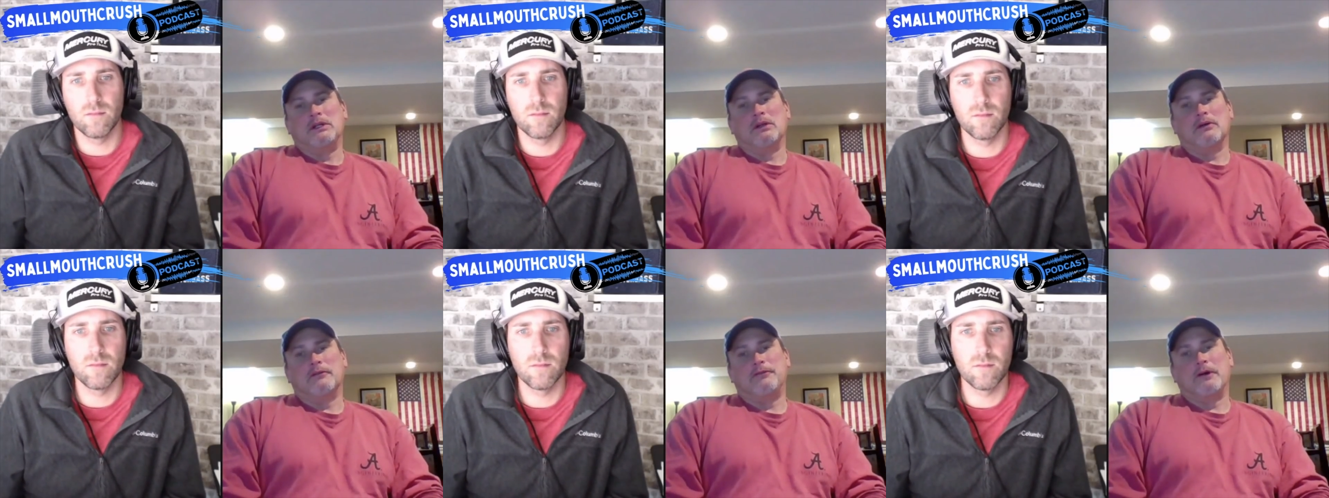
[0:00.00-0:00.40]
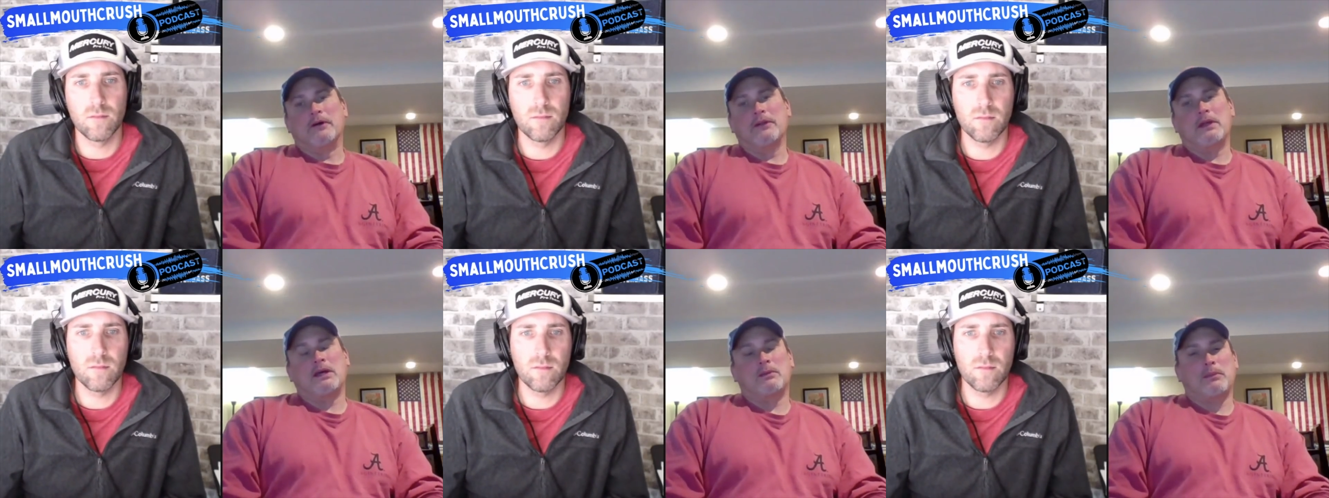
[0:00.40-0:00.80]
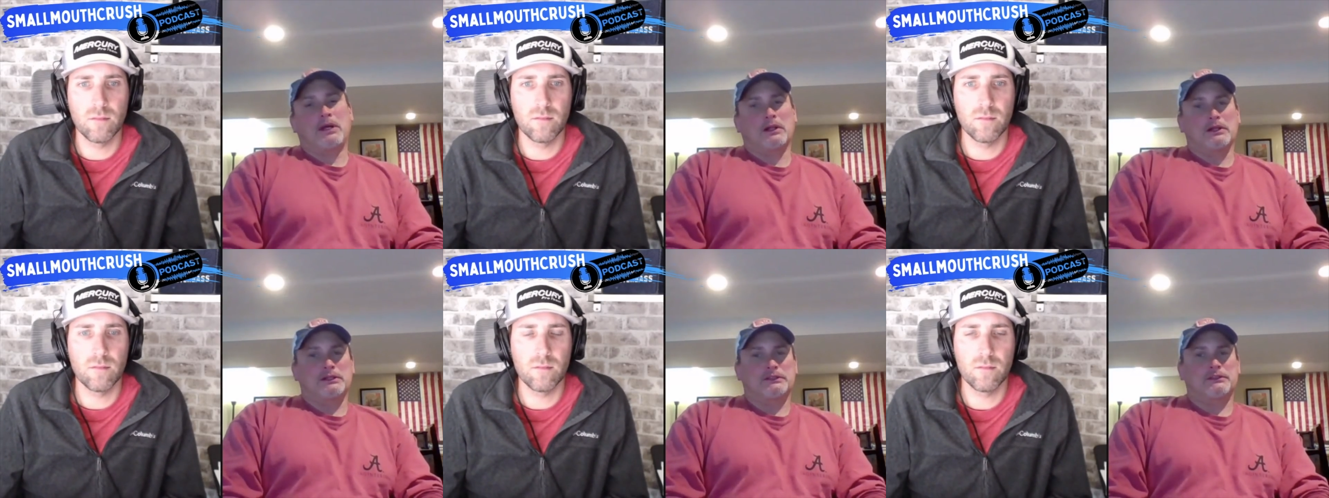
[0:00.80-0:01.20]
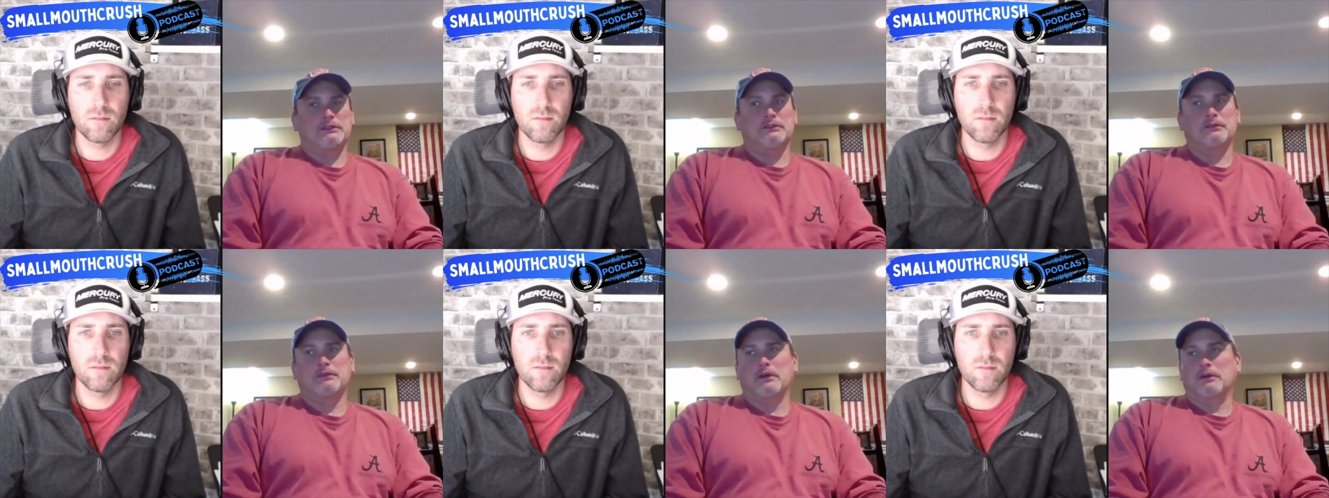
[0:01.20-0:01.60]
Speaker 1: you know fell down my
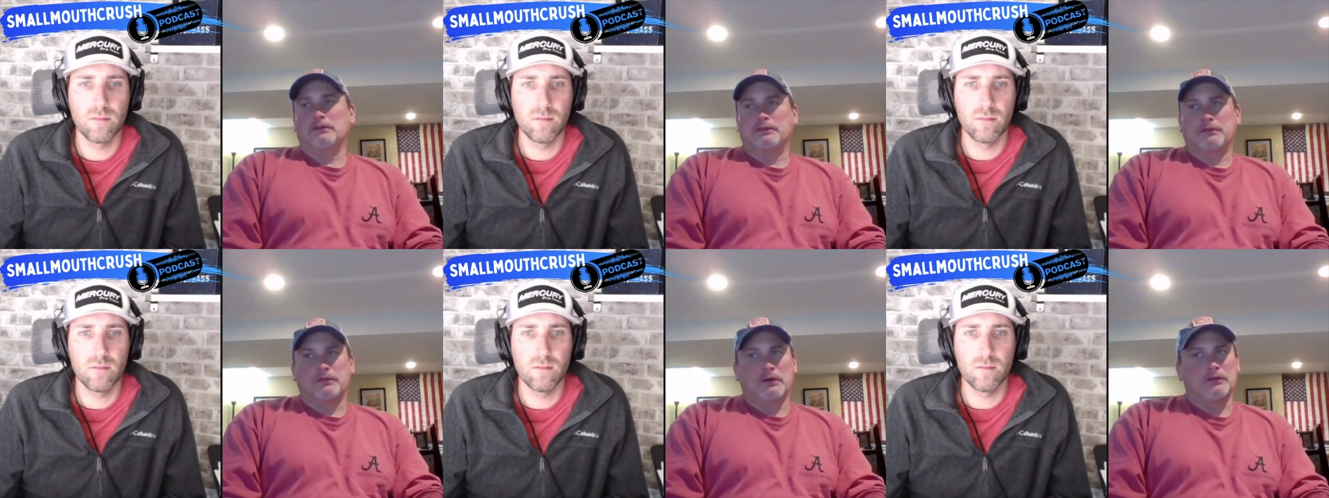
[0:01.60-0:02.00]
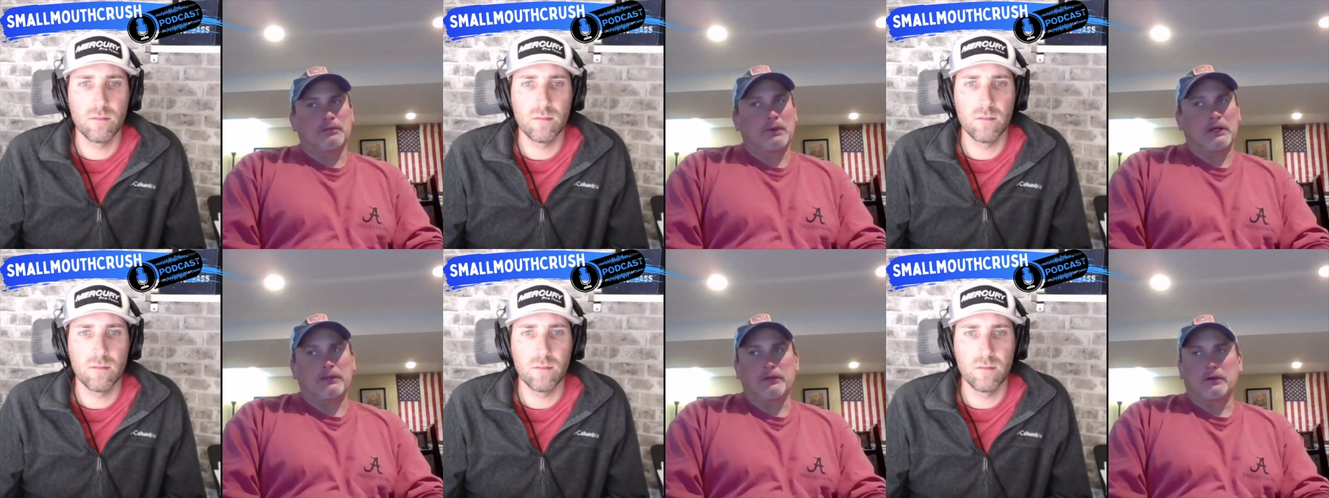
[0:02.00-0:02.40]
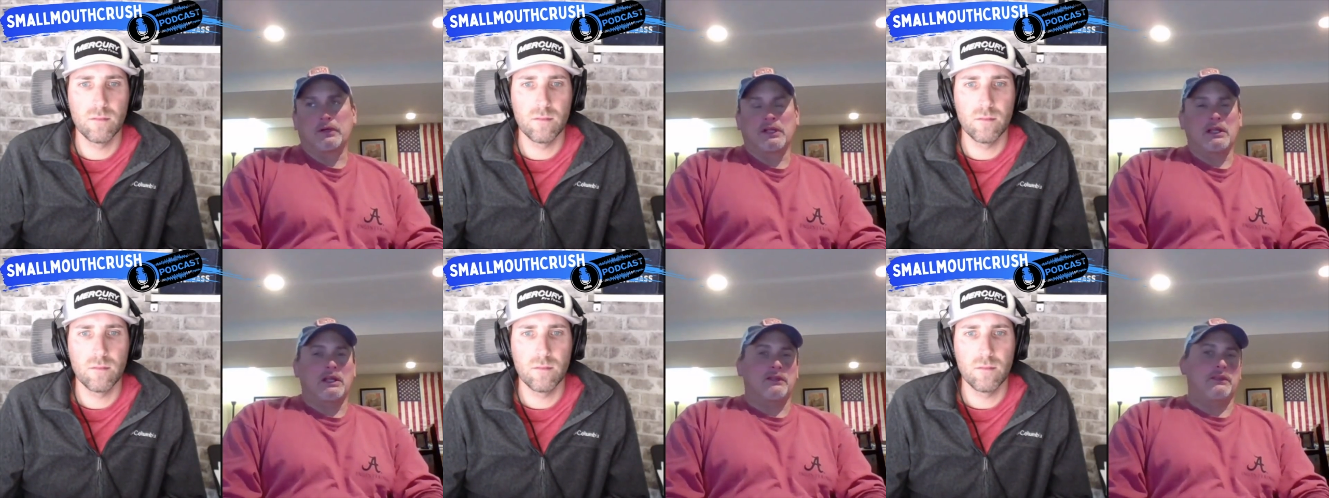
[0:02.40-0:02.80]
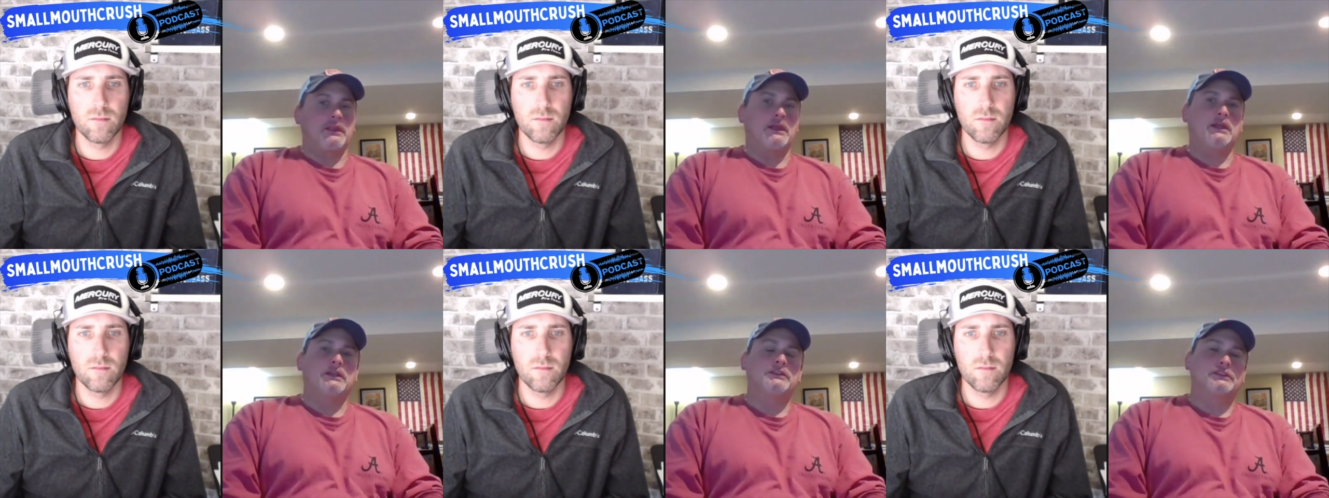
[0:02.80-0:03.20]
list of of of my
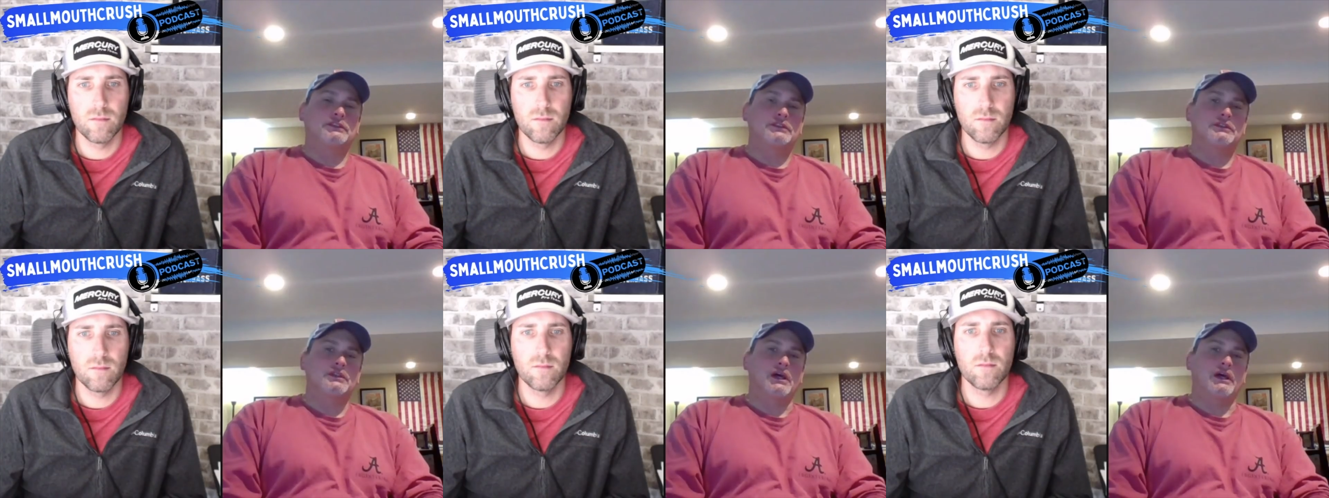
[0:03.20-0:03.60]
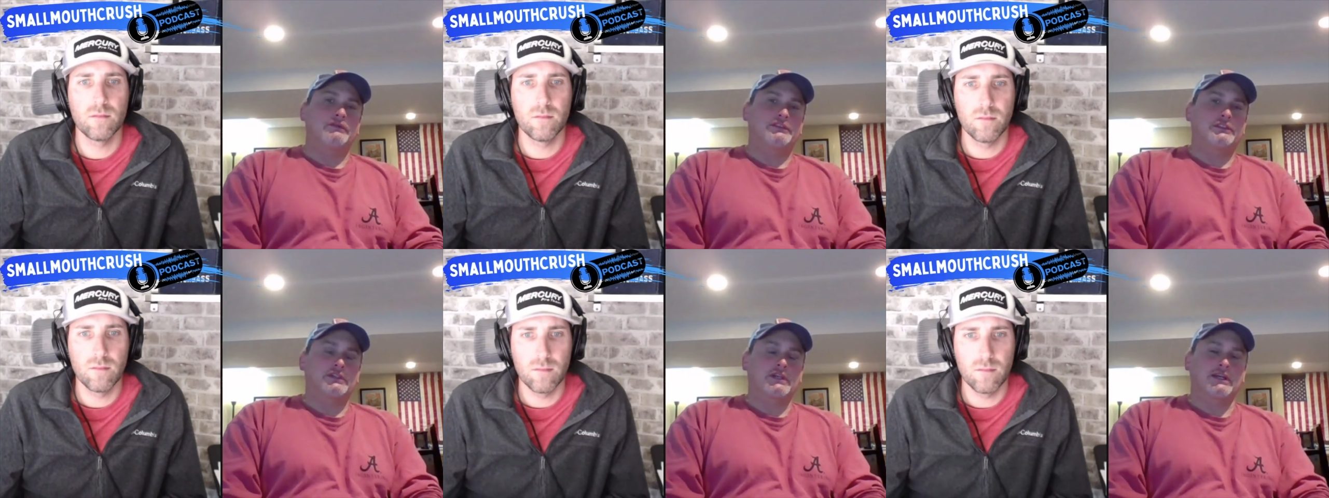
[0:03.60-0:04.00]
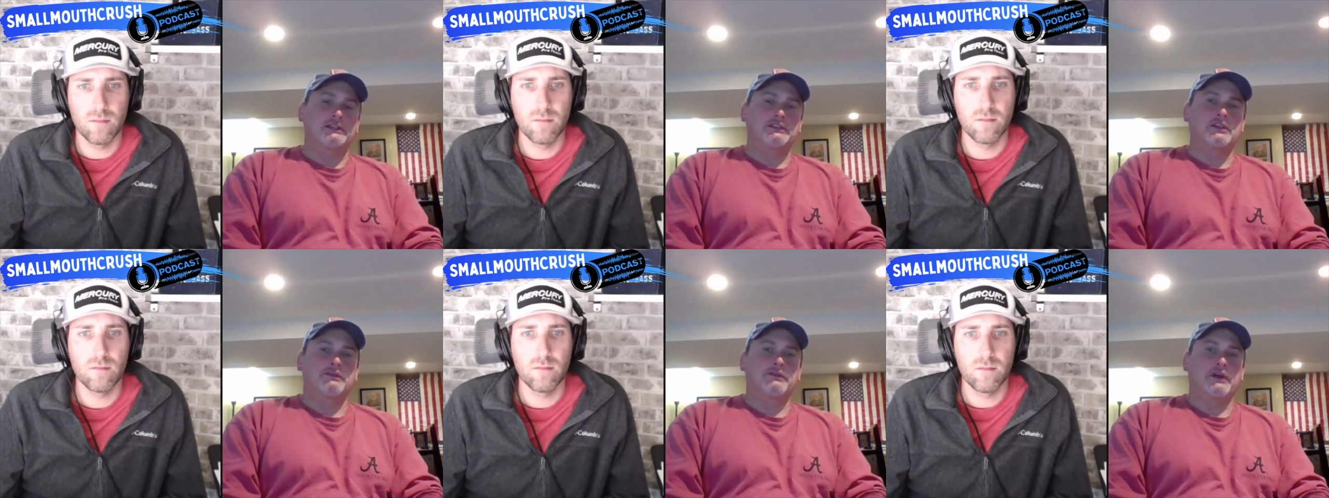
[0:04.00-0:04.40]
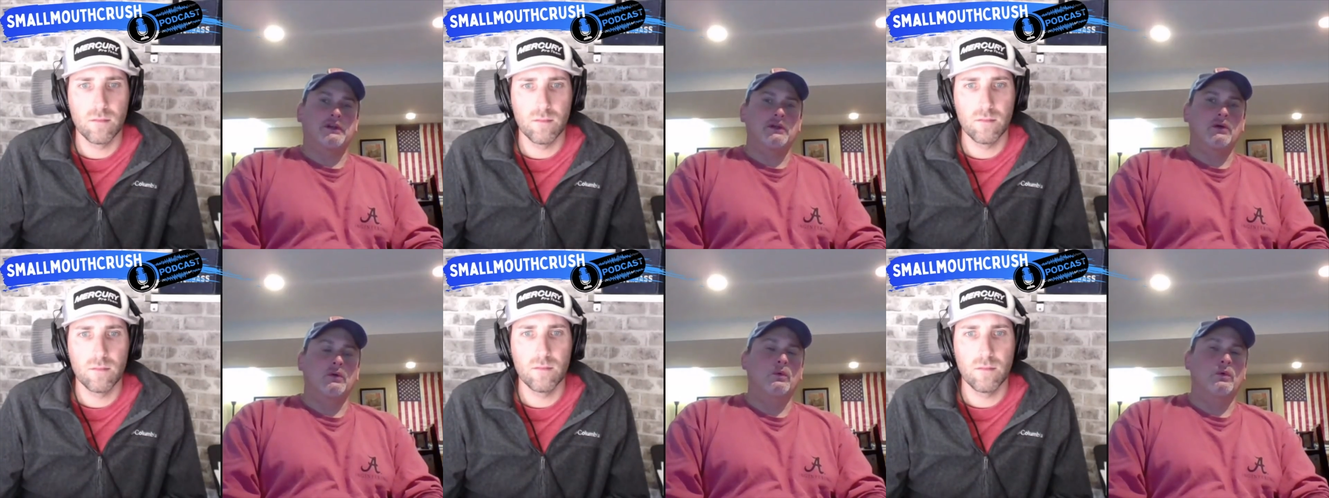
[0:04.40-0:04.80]
38 things, and I've still got stuff
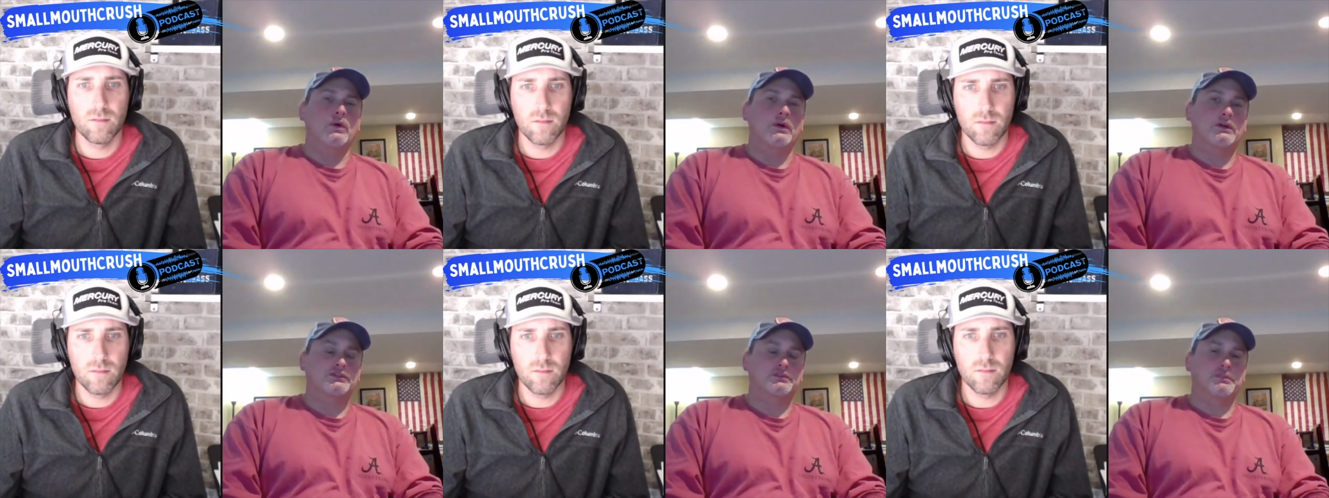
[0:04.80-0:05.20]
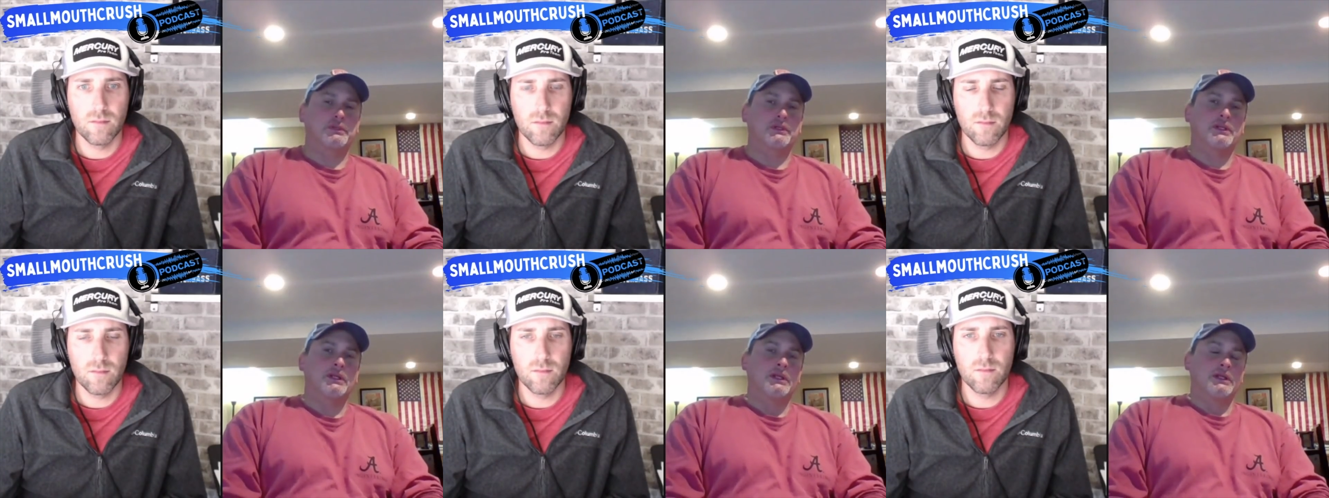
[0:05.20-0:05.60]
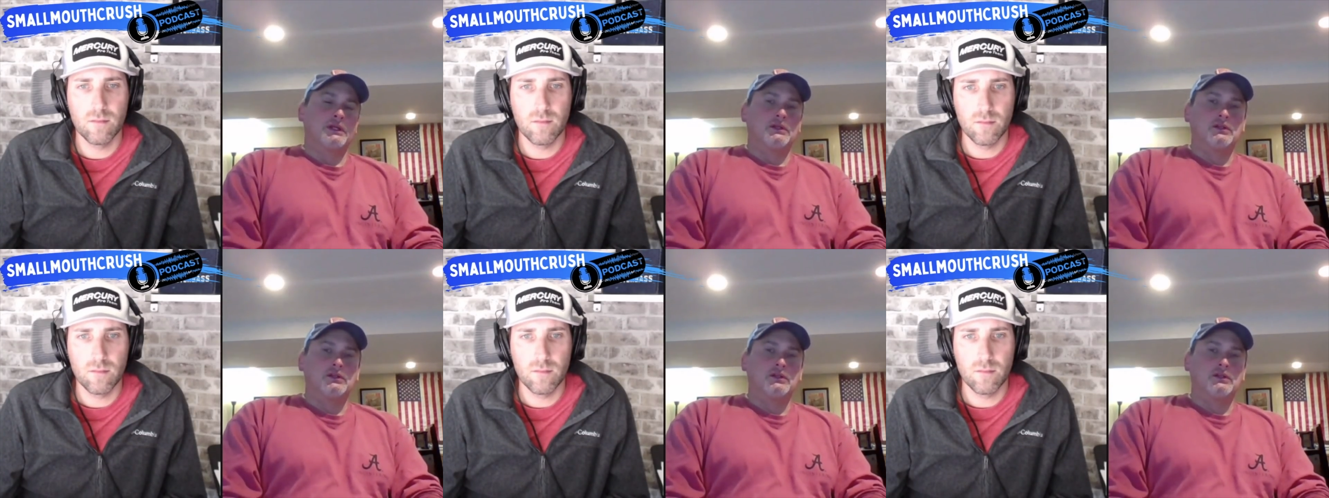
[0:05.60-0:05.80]
I know works, but